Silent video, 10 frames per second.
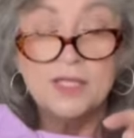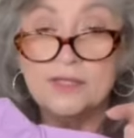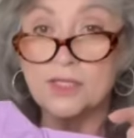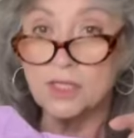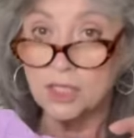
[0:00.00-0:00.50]
The
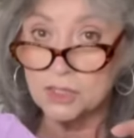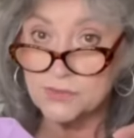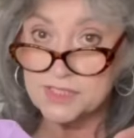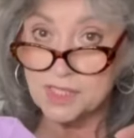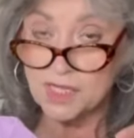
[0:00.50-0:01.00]
color
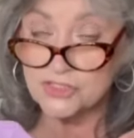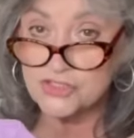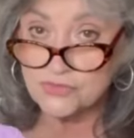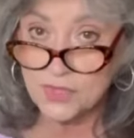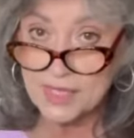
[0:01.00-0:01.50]
is on
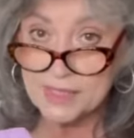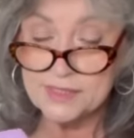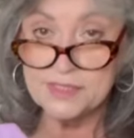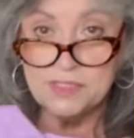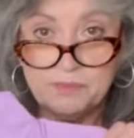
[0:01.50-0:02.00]
trend.
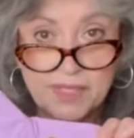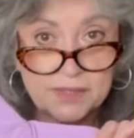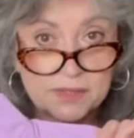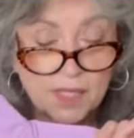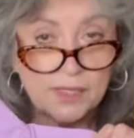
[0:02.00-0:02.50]
It
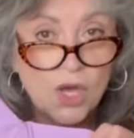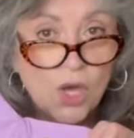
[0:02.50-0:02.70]
depends on